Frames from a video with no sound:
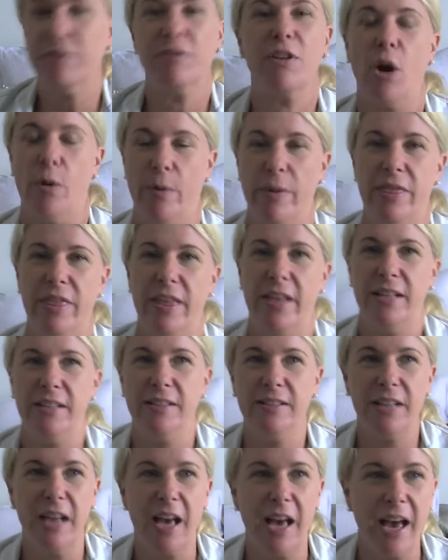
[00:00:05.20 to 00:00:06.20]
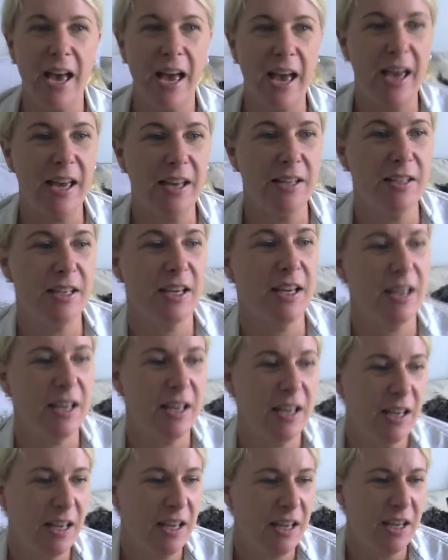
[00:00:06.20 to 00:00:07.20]
of go at things. And
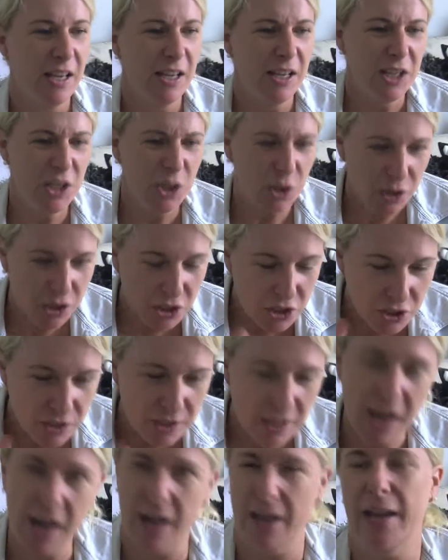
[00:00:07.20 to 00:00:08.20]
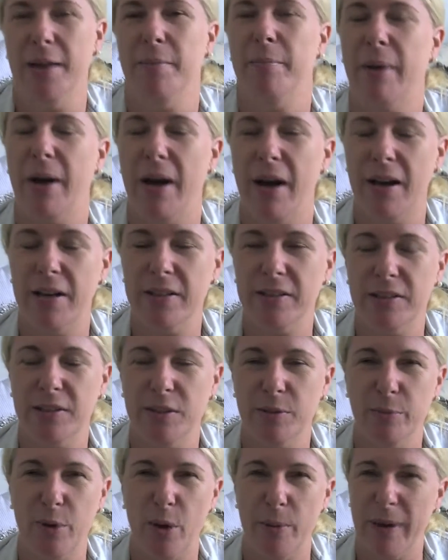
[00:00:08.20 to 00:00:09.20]
look, you just can't get past at
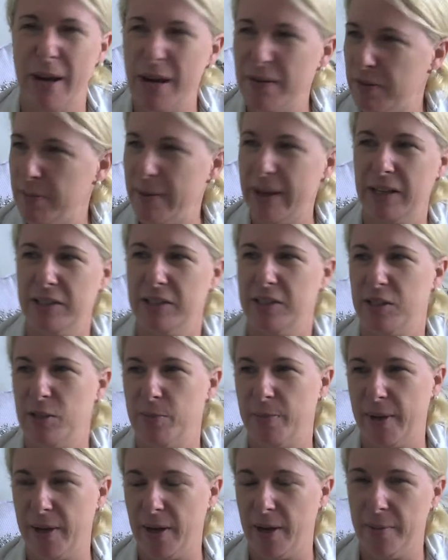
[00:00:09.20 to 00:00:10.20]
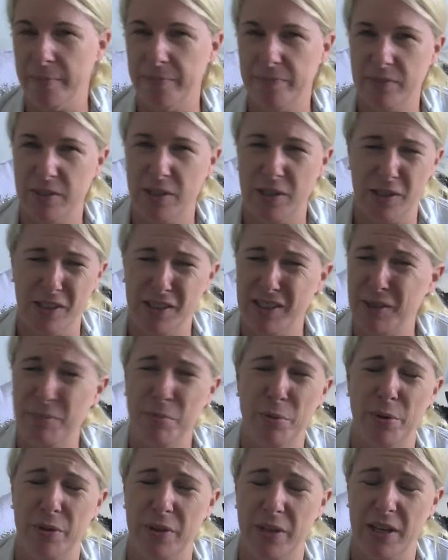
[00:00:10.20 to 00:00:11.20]
the moment. Every magazine you pick up, you know, at some
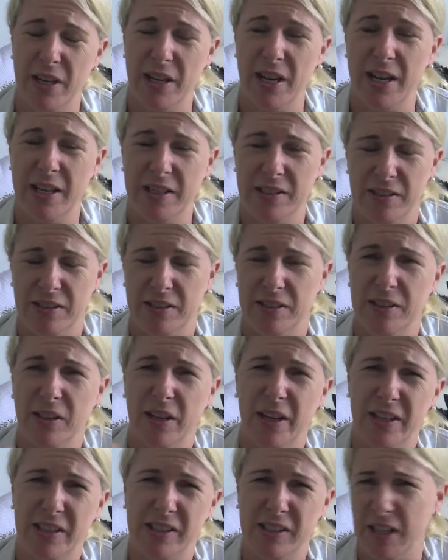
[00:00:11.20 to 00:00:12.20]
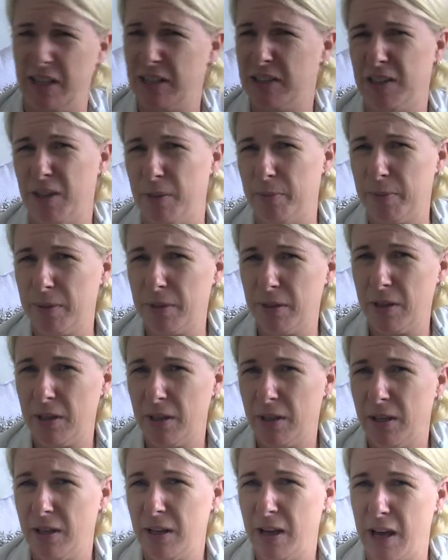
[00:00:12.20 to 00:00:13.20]
point in the year has a, like, sex tips,
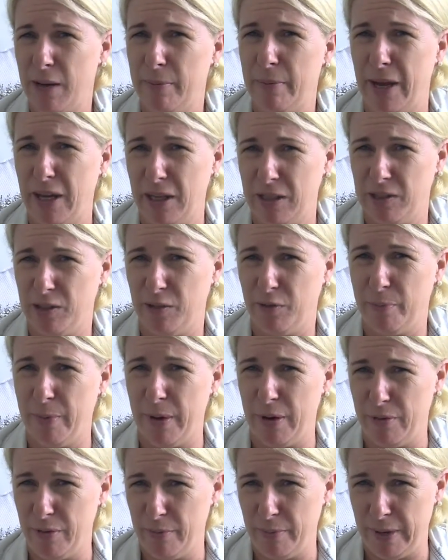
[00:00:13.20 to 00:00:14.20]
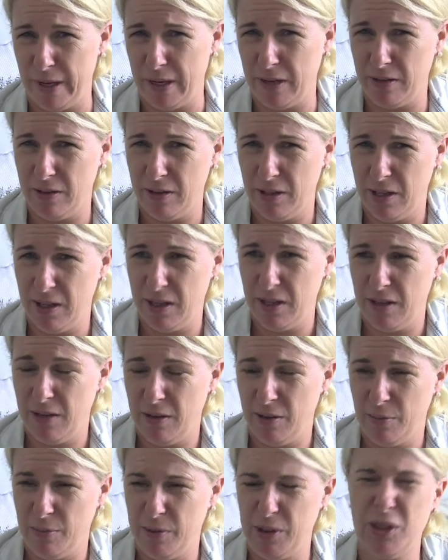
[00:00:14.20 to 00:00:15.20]
how to make yourself better in bed,
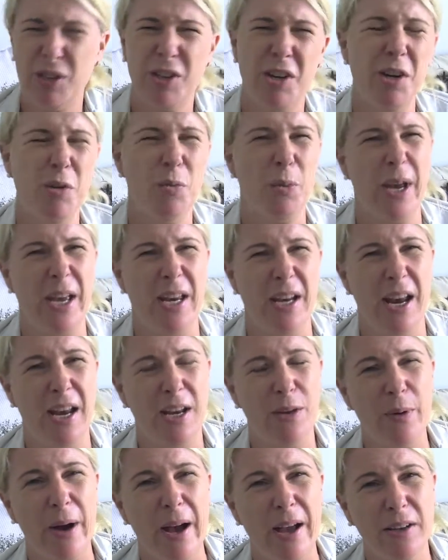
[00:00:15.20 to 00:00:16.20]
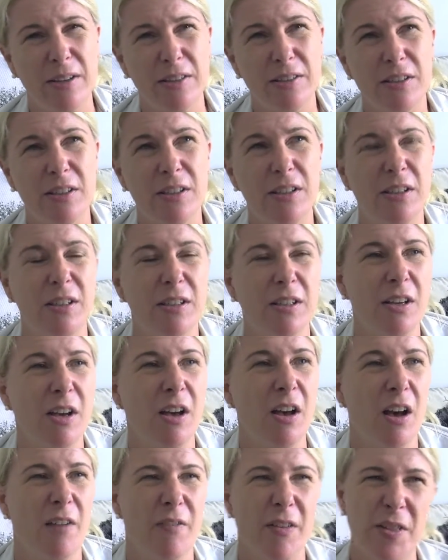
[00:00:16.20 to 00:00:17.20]
which is kind of weird anyway, because I
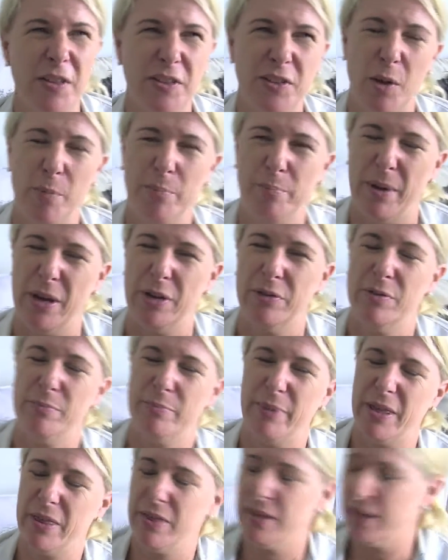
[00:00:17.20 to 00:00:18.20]
find this whole better in bed